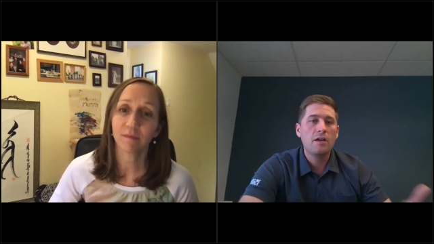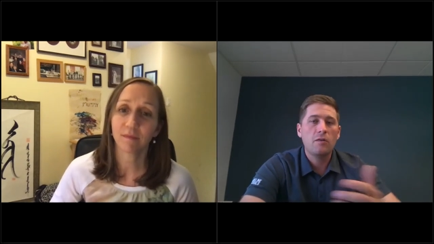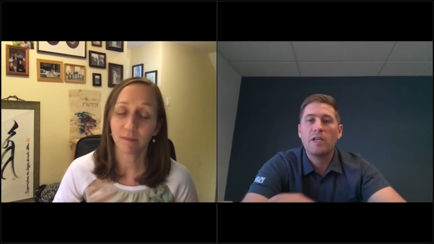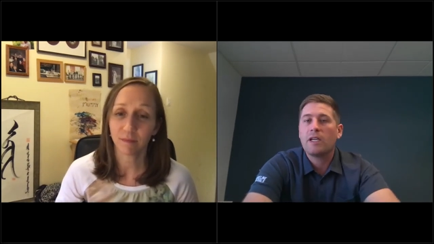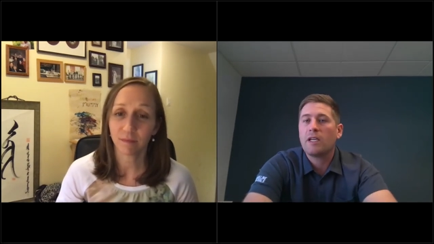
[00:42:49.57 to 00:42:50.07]

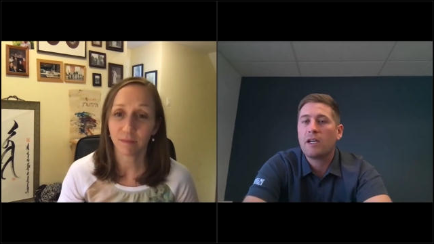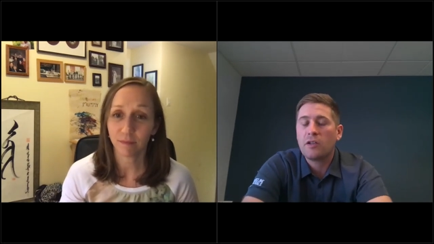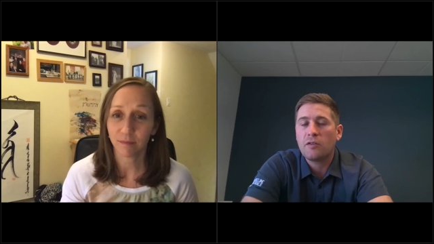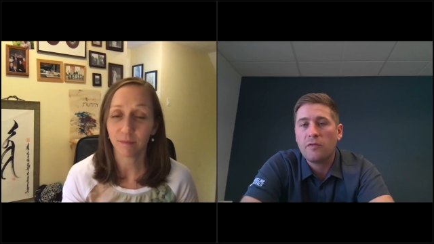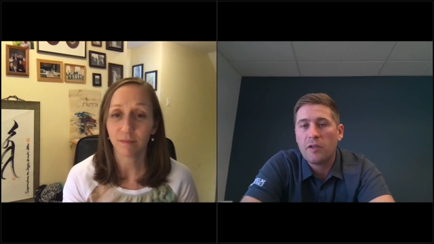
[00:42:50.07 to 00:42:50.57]
Speaker 1: We can get a
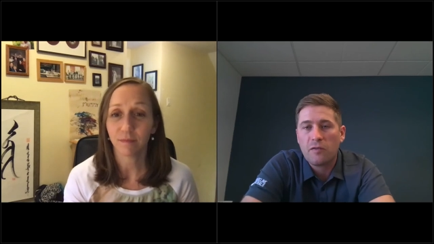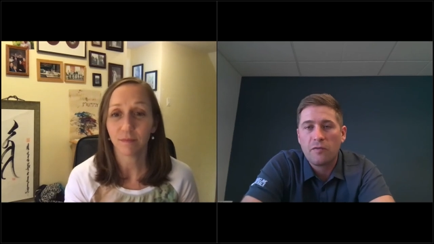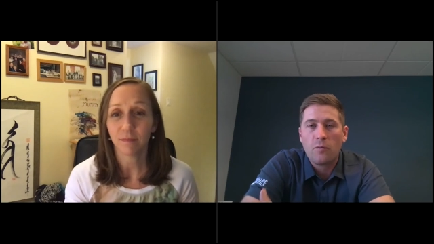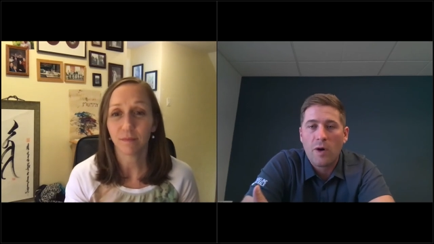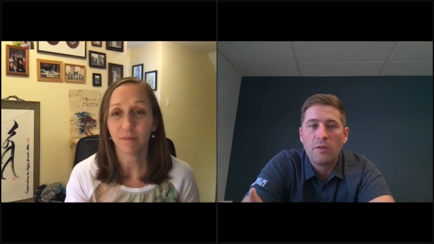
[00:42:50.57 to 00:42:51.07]
good feel for
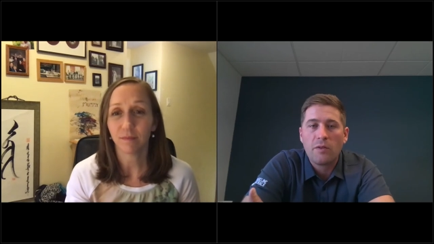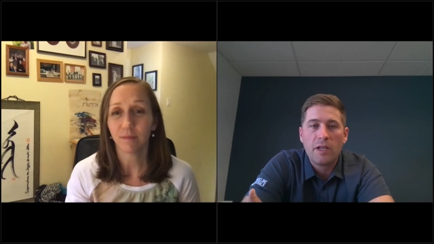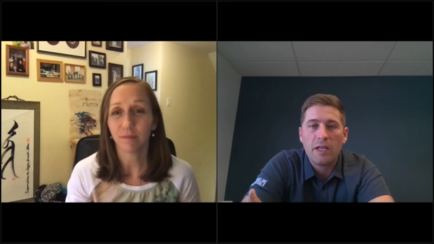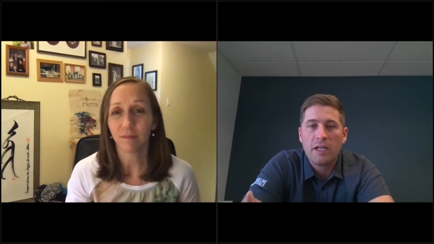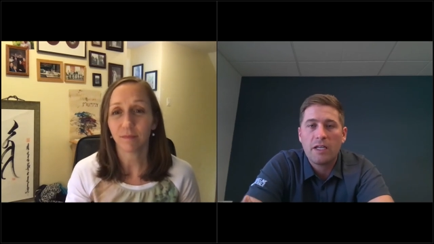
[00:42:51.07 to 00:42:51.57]
where they're
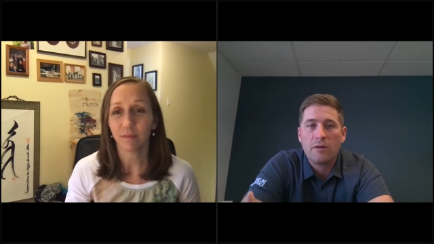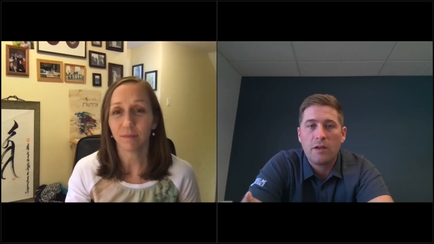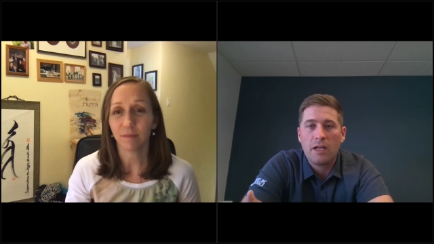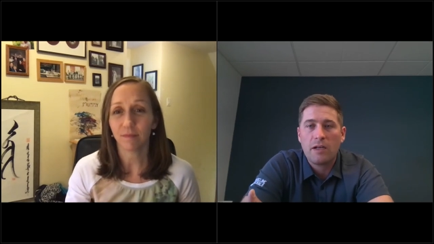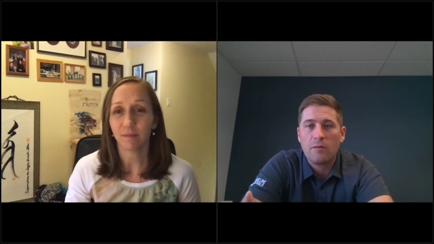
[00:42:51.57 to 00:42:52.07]
hitting and
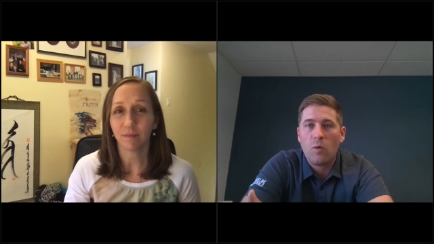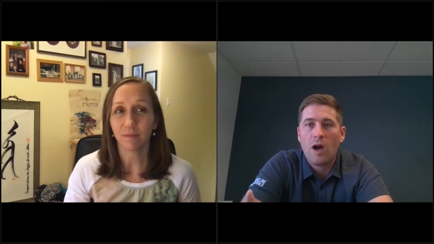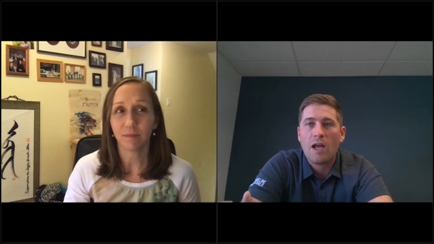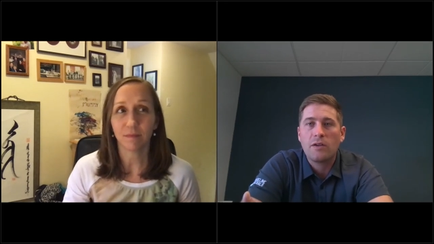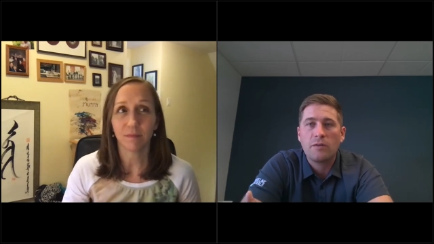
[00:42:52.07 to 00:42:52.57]
and
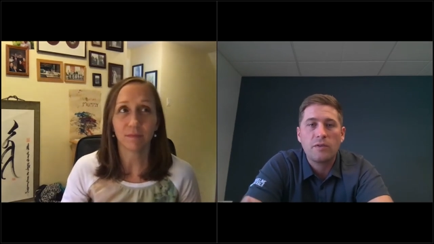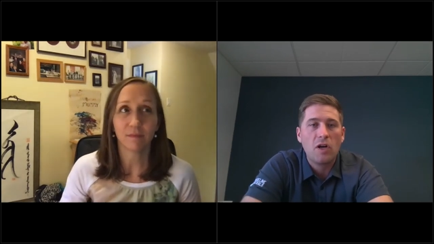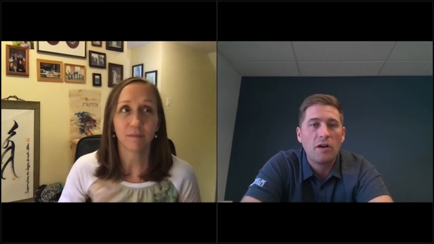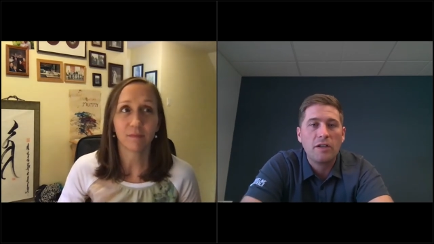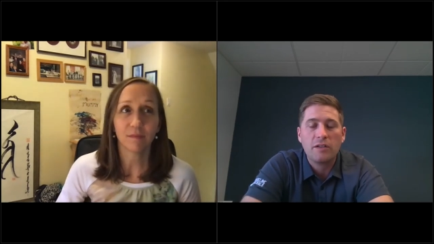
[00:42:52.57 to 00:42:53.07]
why they're
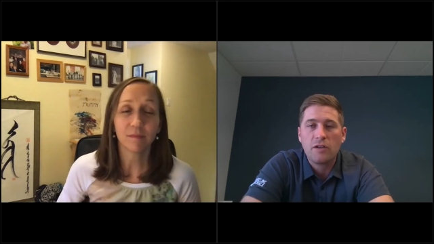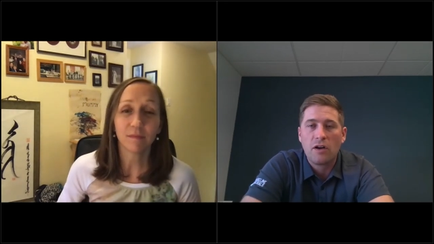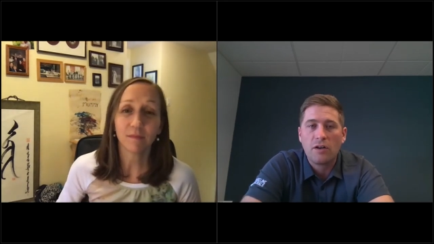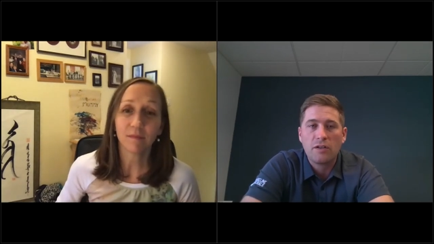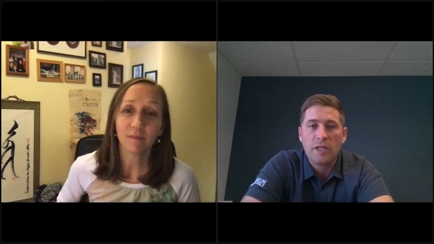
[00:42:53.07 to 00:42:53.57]
targeting their
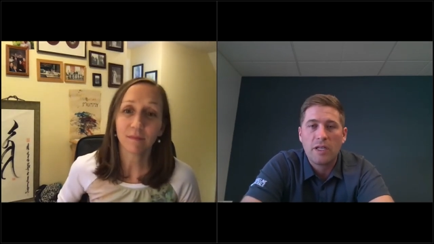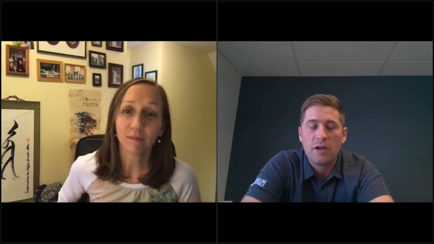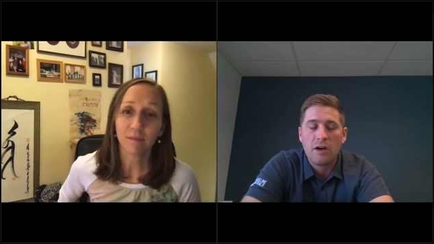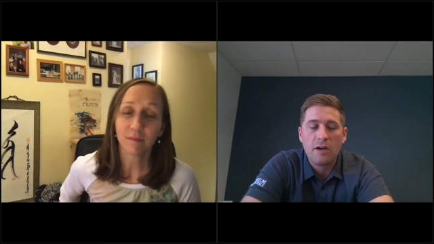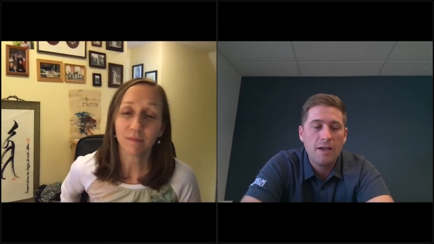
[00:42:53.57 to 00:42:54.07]
targets the way they
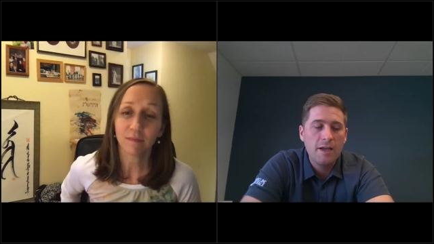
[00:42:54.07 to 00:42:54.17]
are.